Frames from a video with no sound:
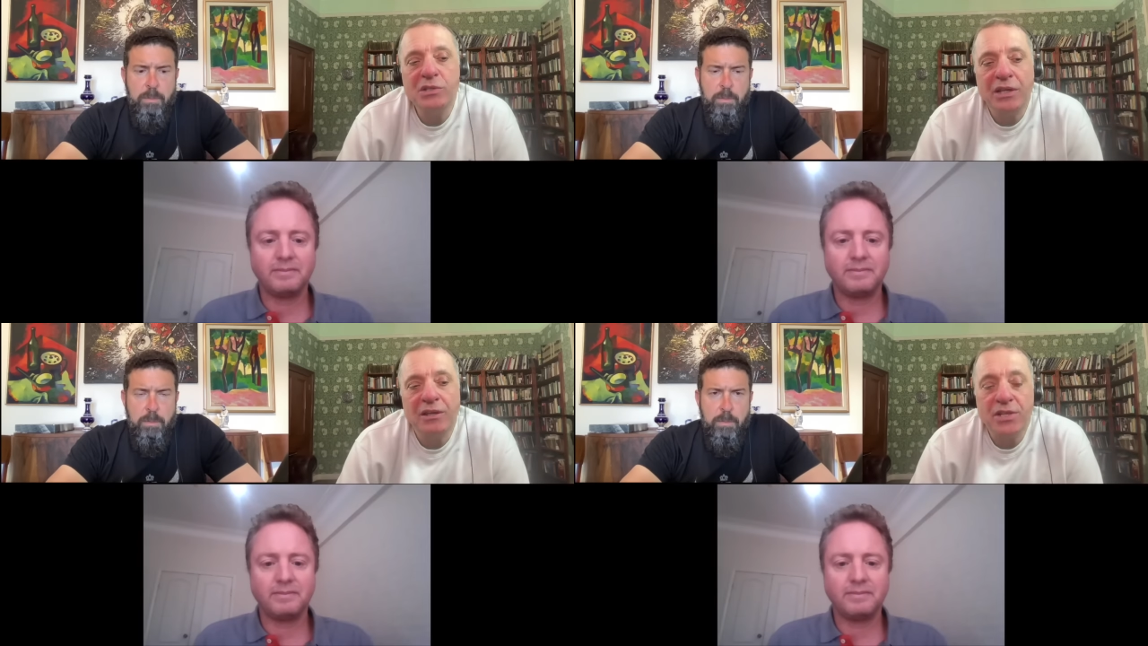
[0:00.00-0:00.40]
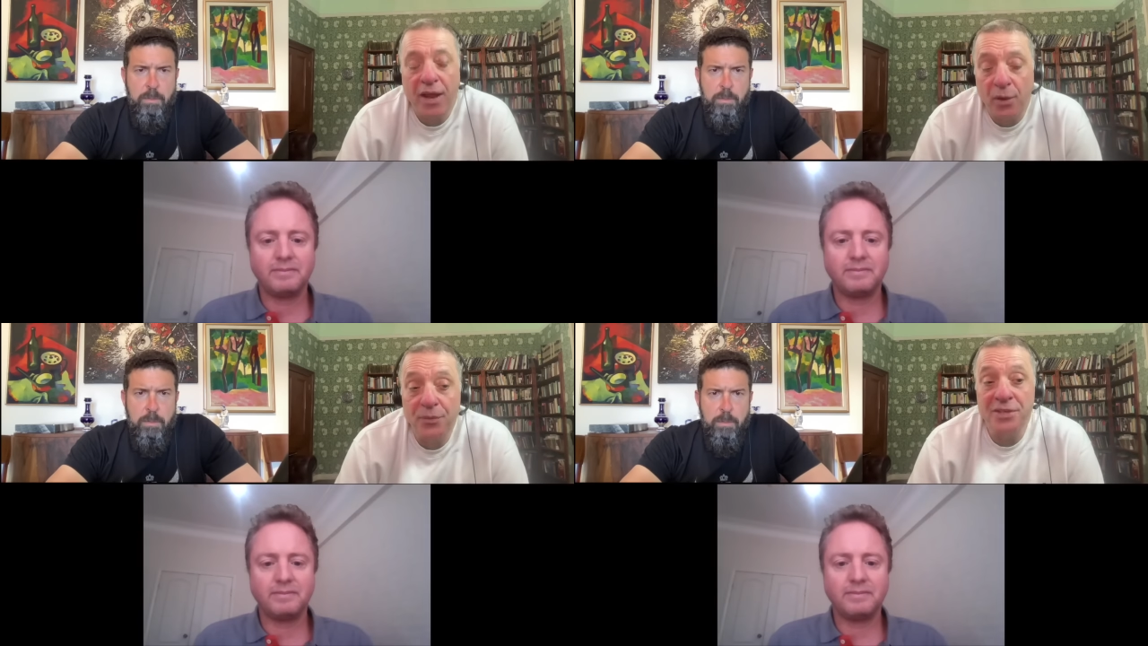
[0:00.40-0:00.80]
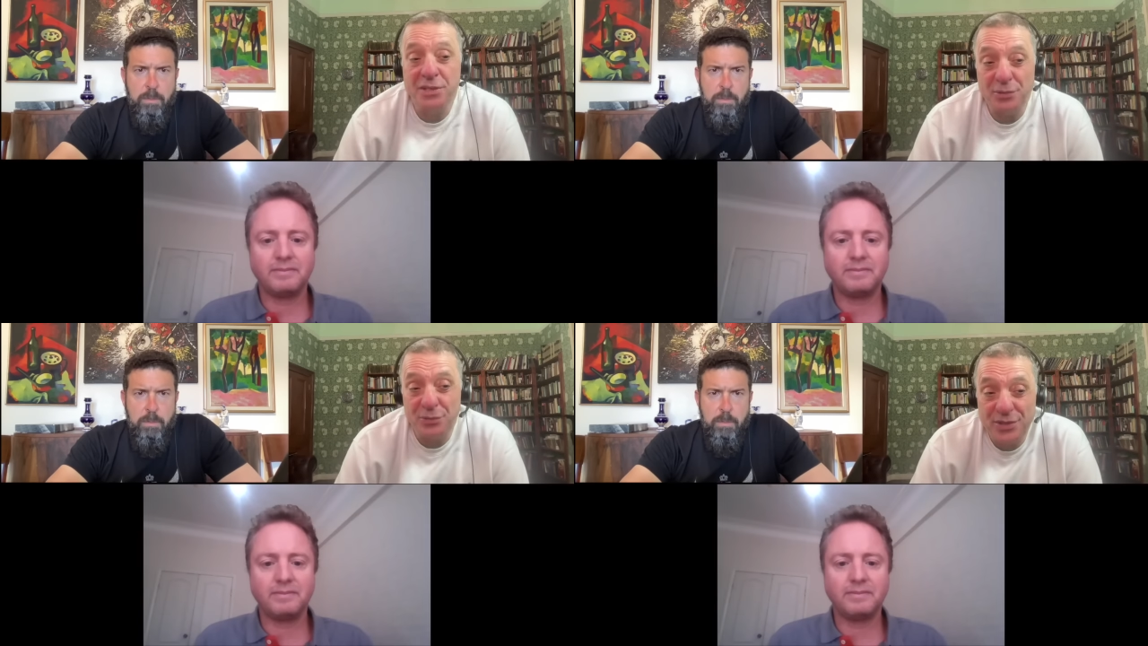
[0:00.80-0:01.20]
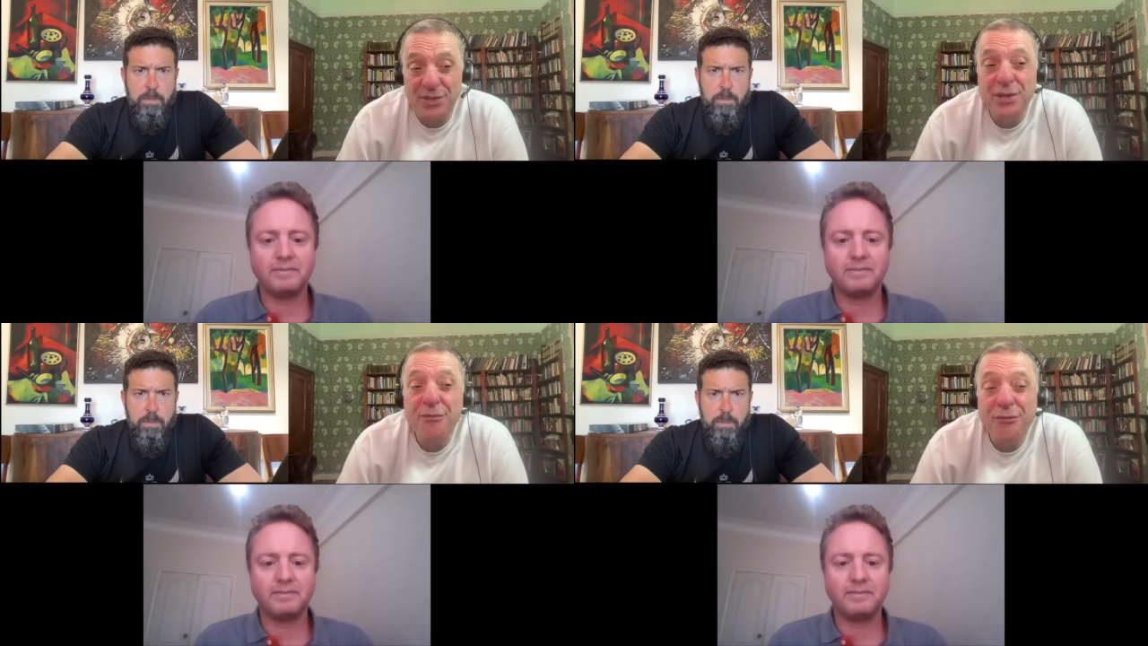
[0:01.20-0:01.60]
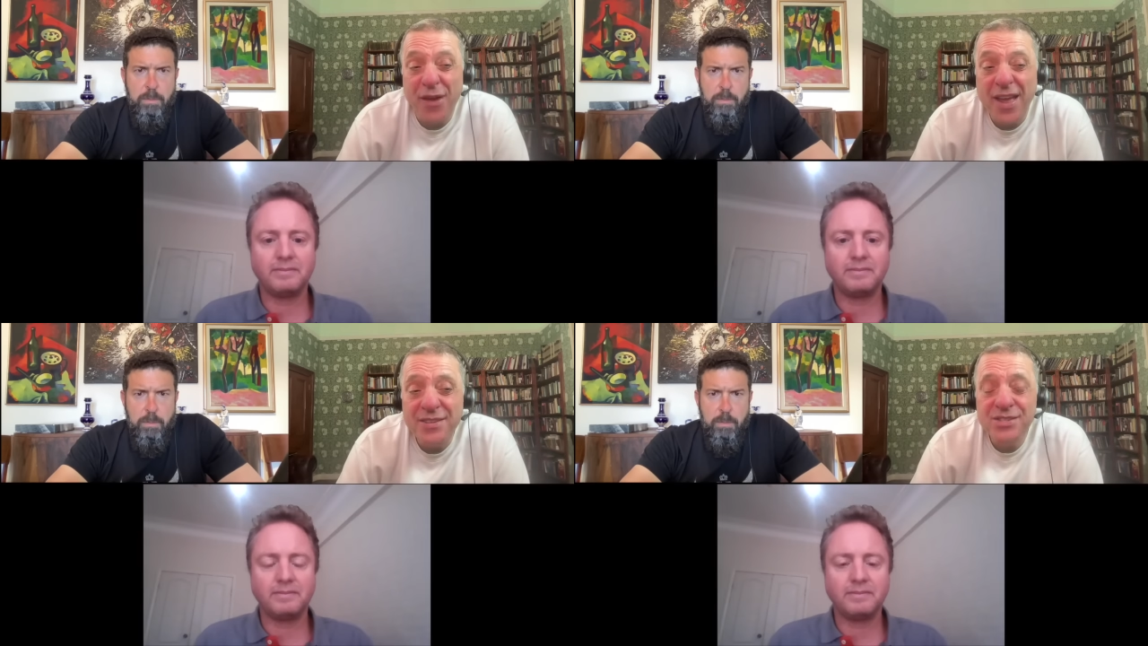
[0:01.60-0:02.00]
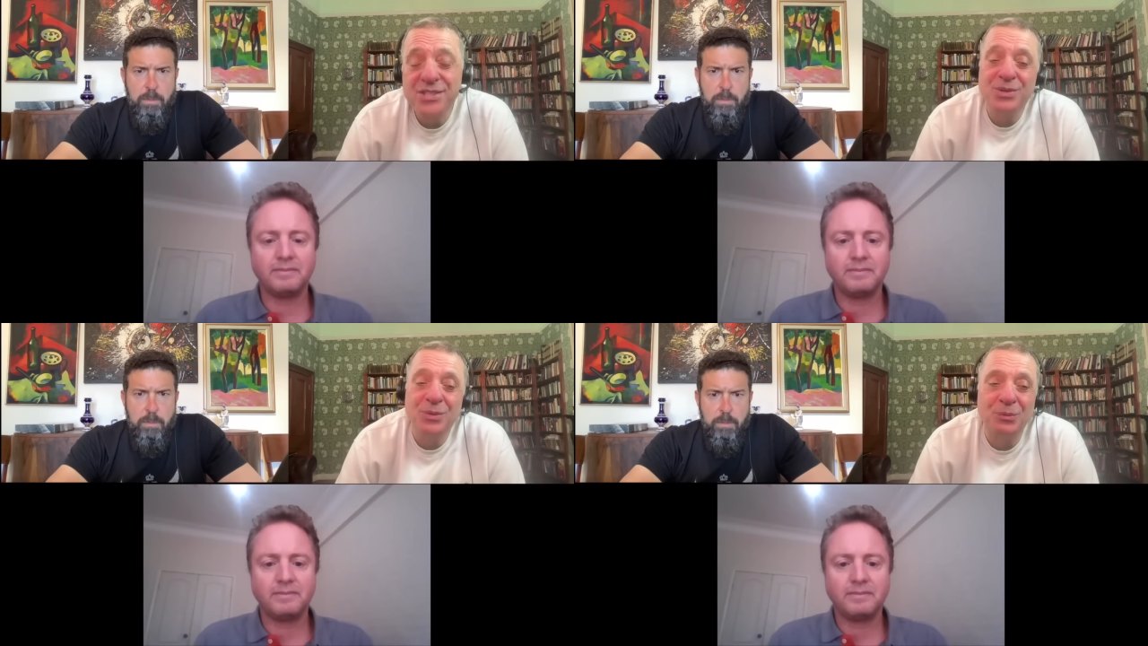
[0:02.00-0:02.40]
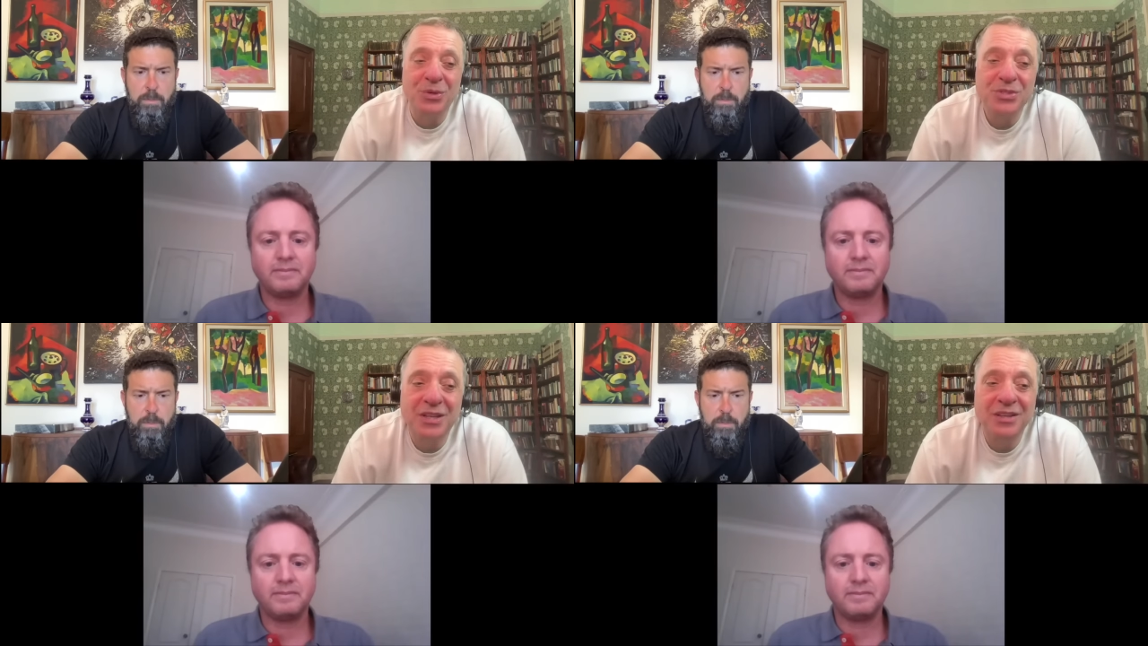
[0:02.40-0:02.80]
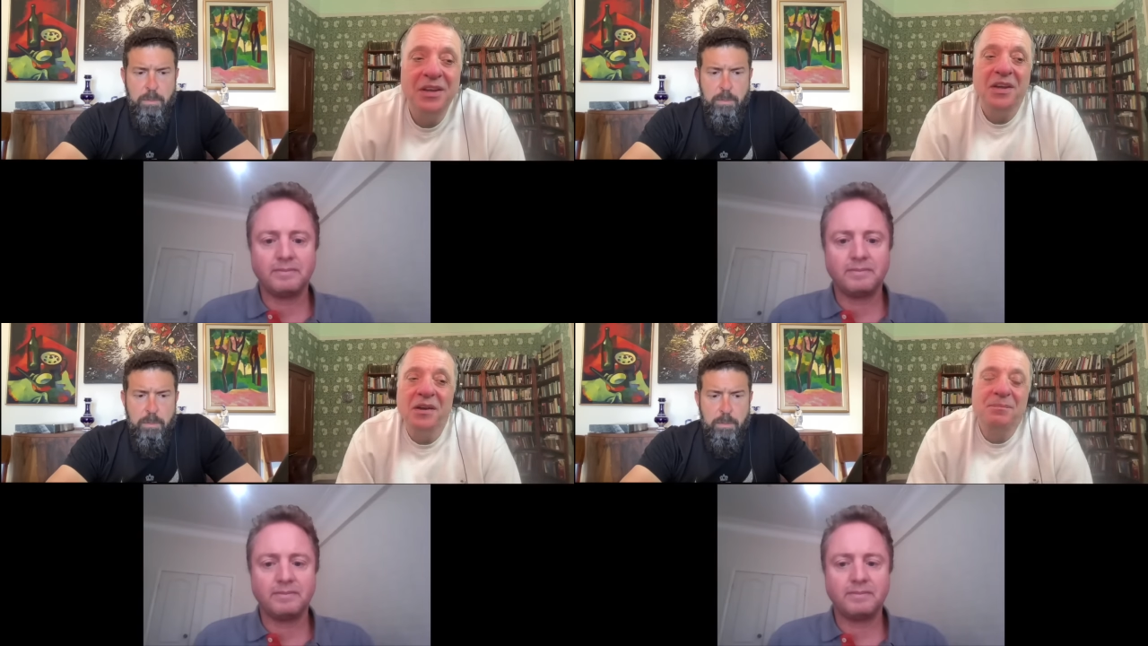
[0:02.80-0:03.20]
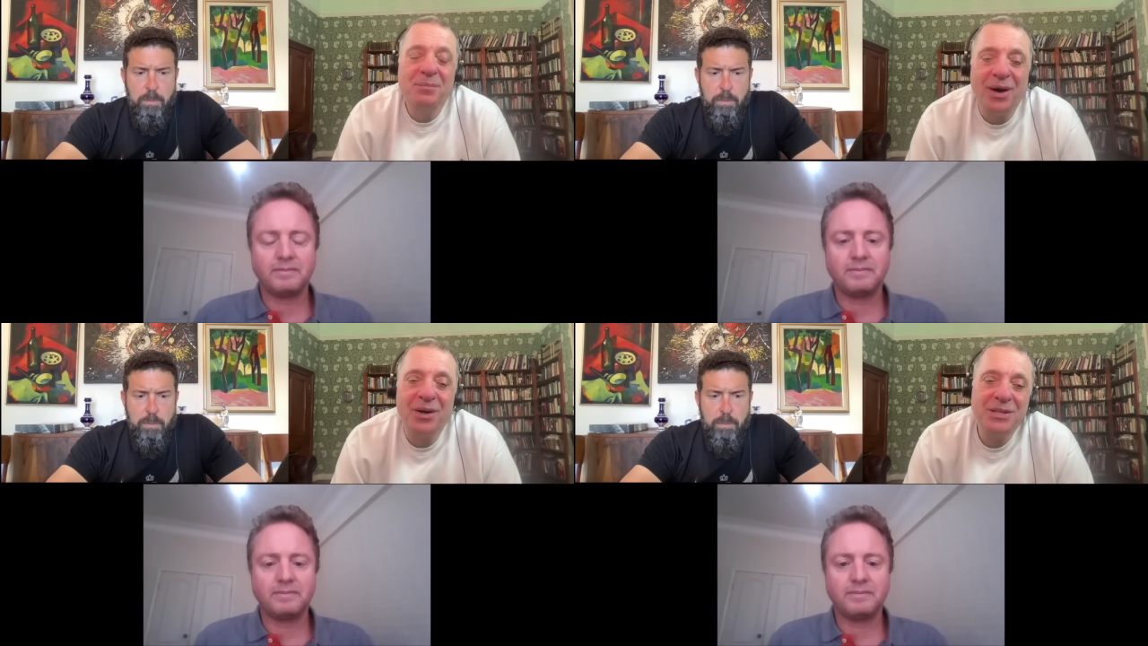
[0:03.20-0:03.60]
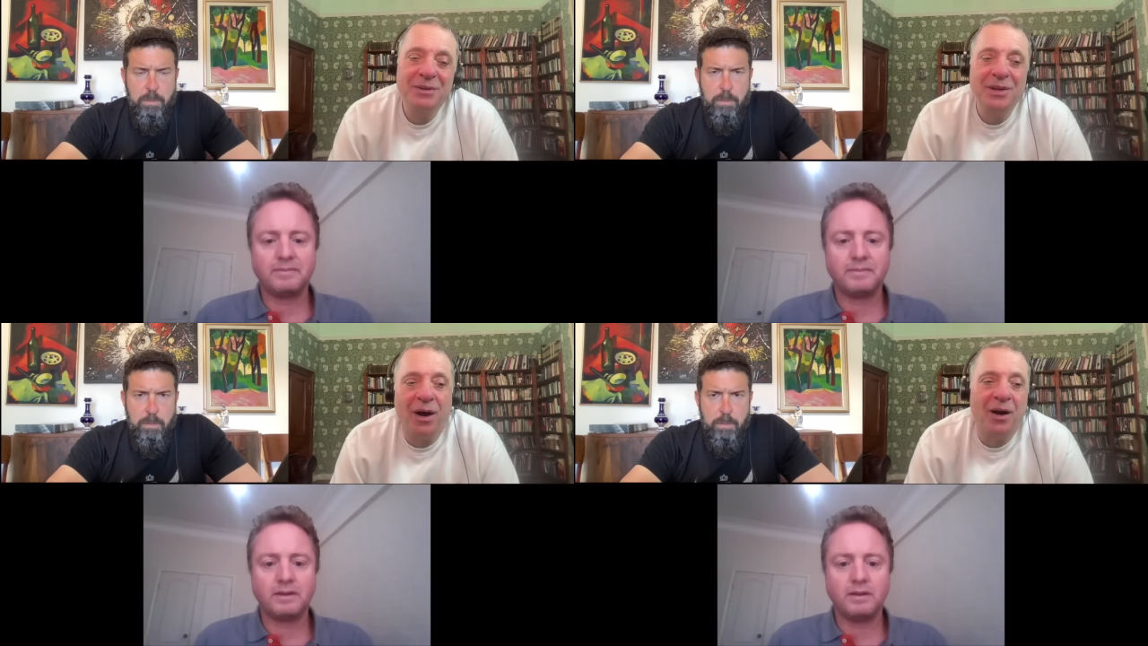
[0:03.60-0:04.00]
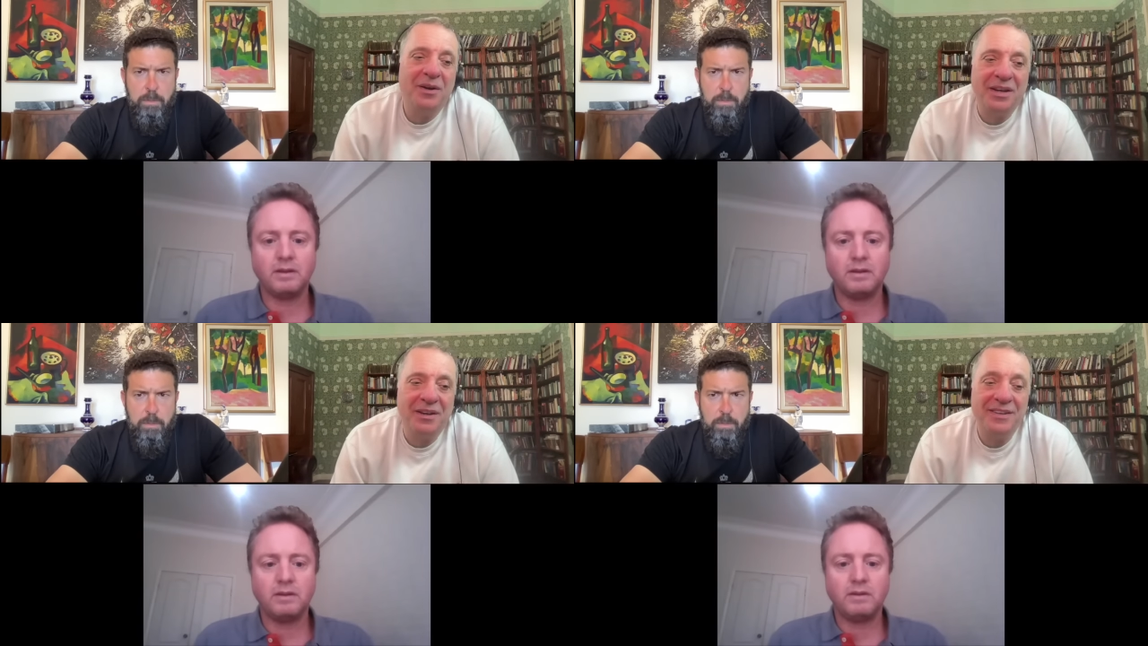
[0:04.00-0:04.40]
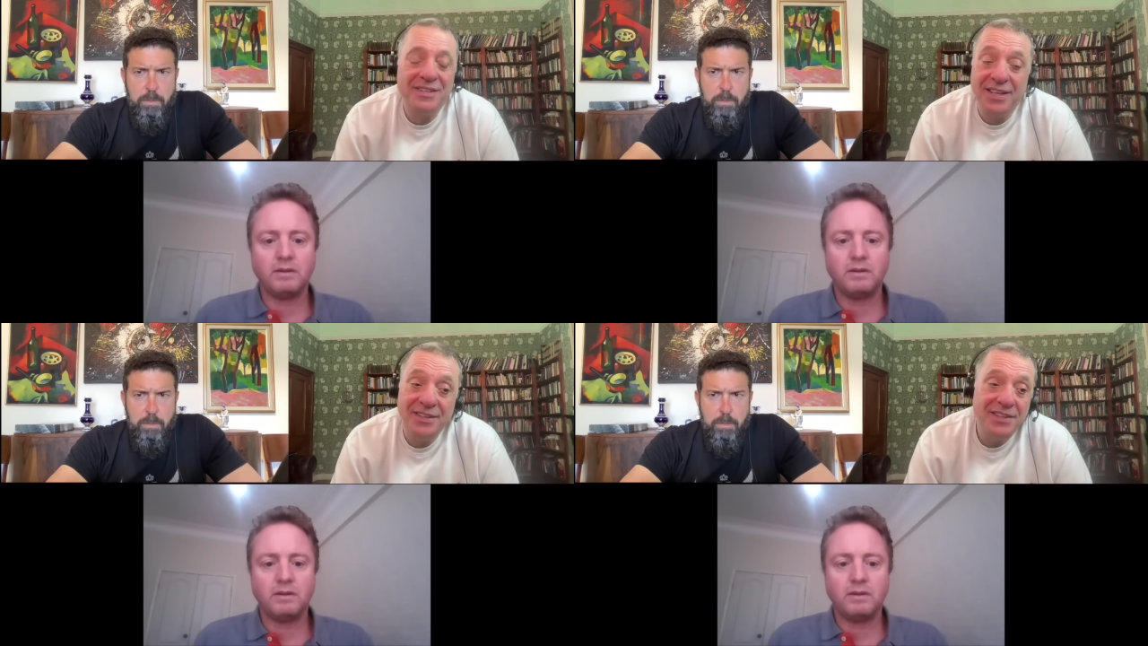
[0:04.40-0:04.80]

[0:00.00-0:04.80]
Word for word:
Speaker 1: you know, to help them the defense, or was it part of an, you know, intended